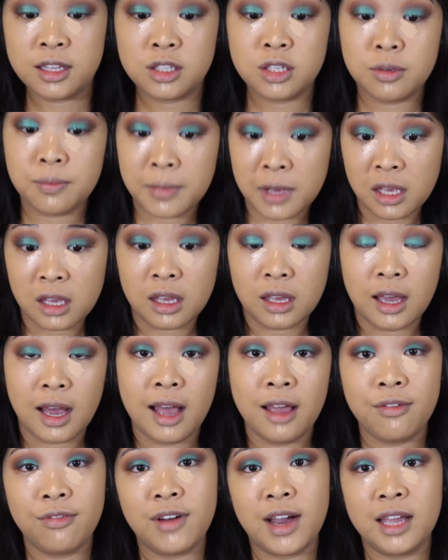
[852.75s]
To me,
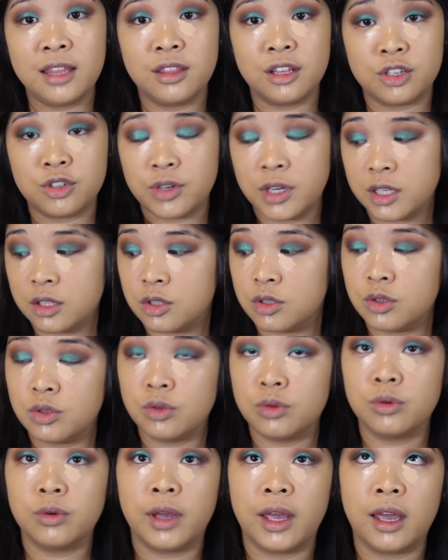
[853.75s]
I find the trick
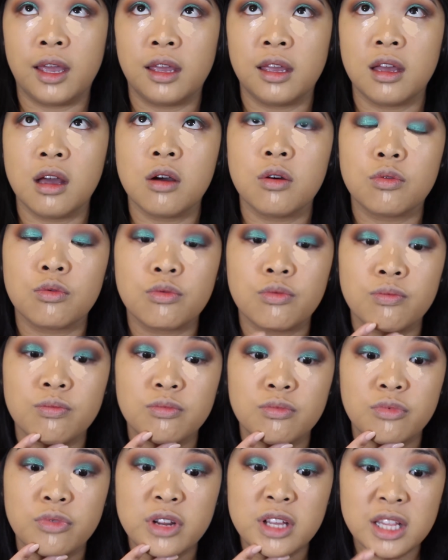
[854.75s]
to a
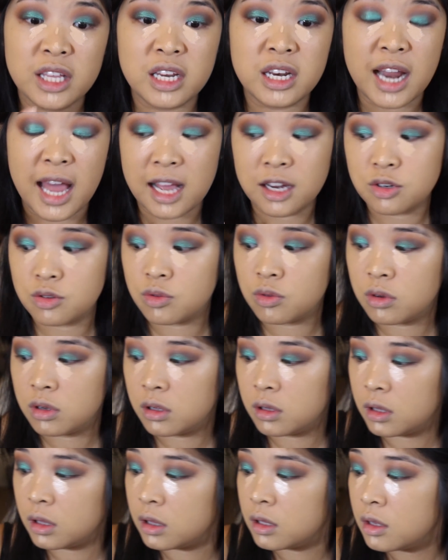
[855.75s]
really
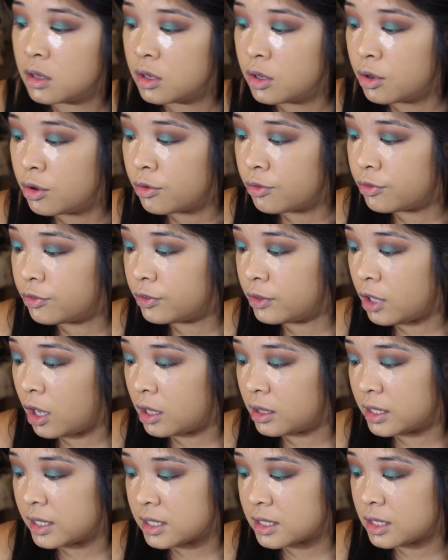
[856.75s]
natural,
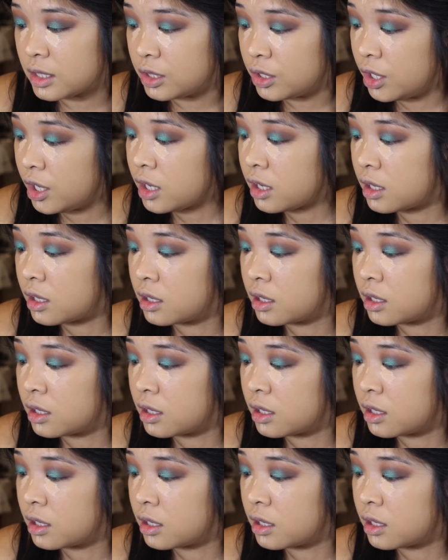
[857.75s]
flawless look